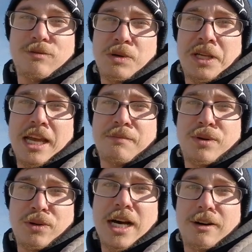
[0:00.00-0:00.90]
what we can
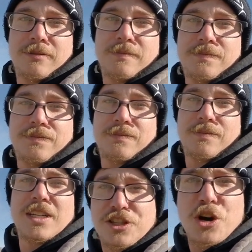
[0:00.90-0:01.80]
pull out.
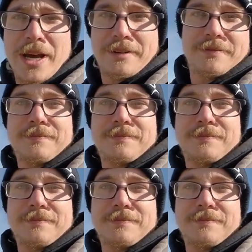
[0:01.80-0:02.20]
Let's do it!